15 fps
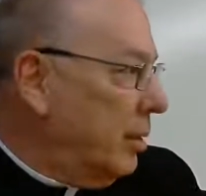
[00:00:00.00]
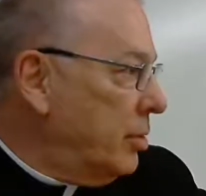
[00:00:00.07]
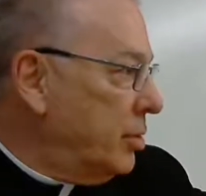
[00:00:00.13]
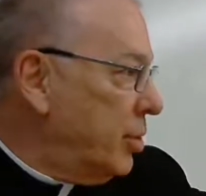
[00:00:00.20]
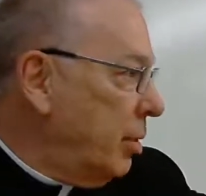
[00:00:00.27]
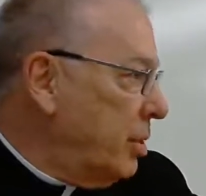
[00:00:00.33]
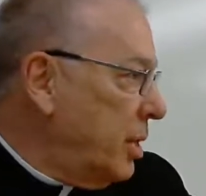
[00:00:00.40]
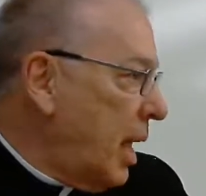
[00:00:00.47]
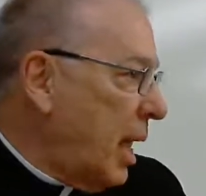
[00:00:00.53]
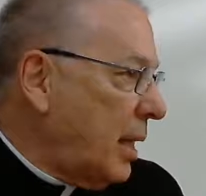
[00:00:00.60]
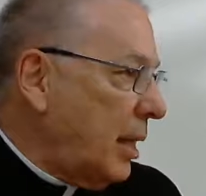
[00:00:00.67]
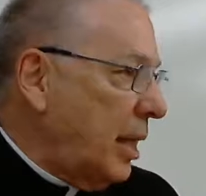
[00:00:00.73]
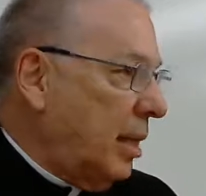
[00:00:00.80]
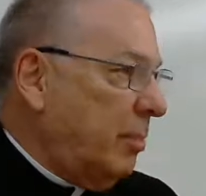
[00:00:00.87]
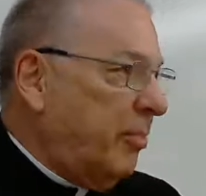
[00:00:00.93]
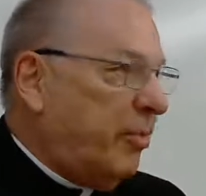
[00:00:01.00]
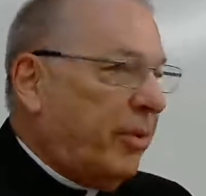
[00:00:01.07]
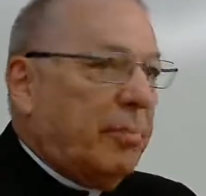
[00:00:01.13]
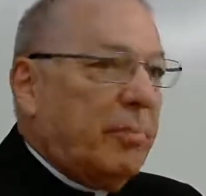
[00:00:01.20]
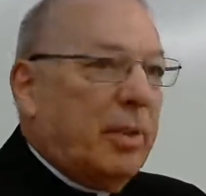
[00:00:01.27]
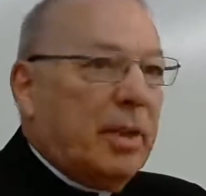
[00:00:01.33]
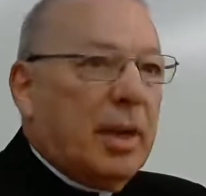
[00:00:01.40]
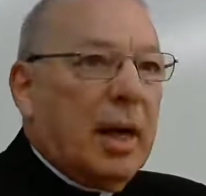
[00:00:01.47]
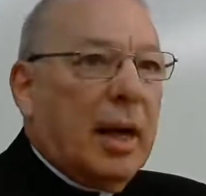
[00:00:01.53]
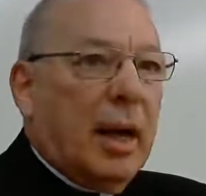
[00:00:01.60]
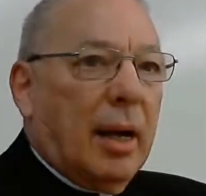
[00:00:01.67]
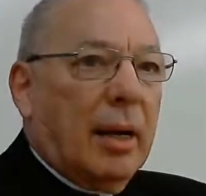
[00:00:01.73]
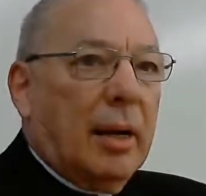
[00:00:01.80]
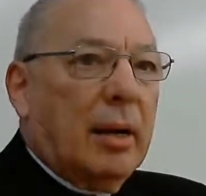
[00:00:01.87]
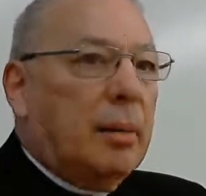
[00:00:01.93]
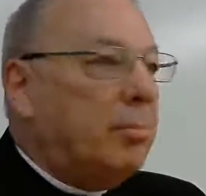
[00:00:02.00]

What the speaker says: so yank him from there.